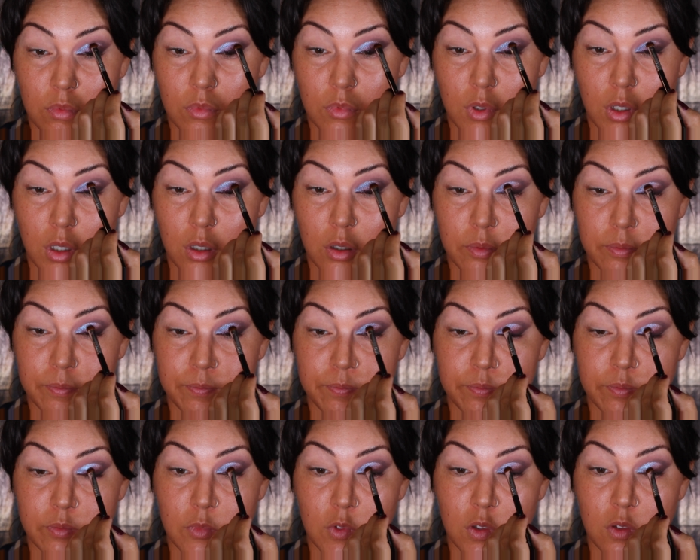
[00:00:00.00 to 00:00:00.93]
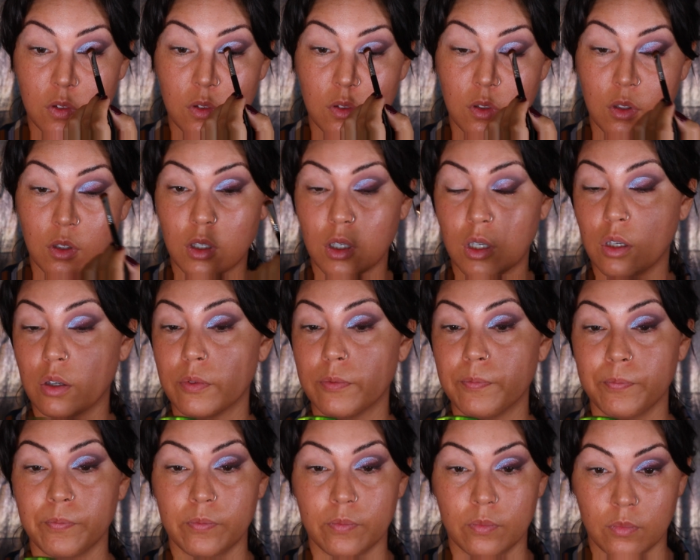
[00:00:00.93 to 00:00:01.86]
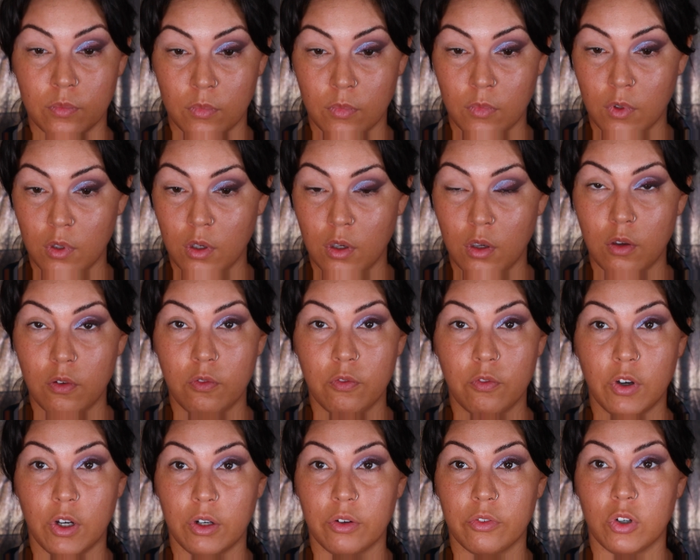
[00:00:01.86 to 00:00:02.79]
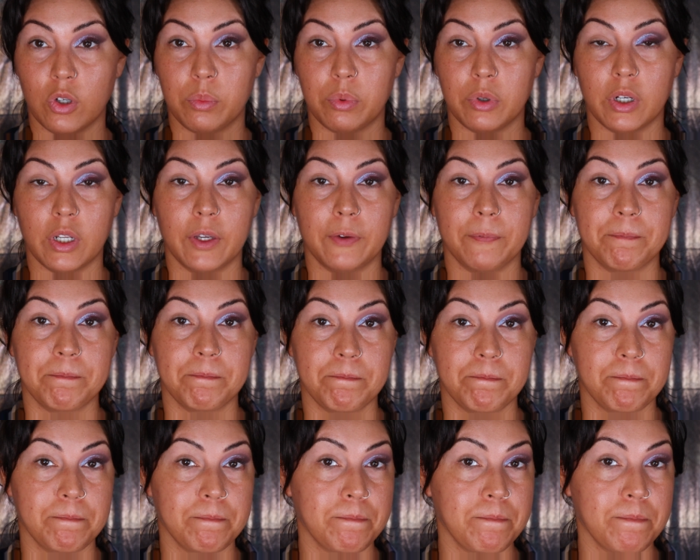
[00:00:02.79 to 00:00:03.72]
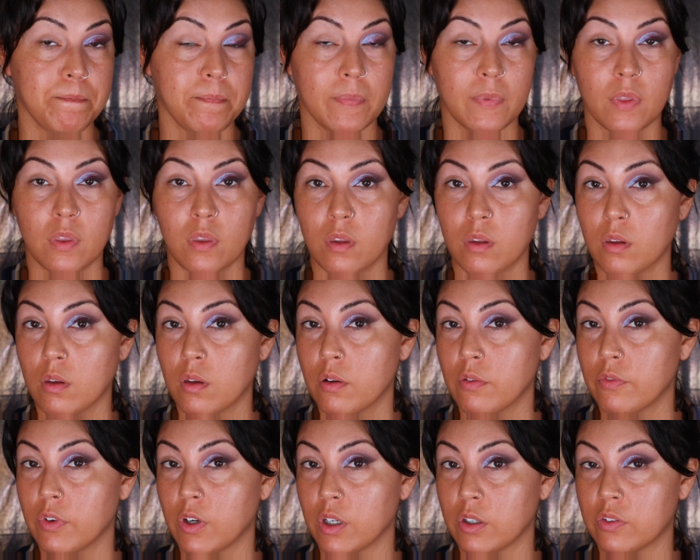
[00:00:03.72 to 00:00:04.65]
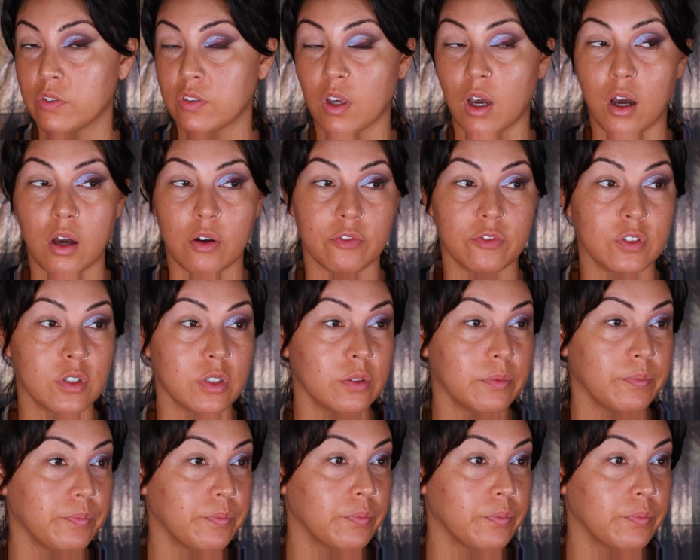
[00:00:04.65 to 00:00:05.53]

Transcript: Yeah, this is looking very, very pretty. Very soft.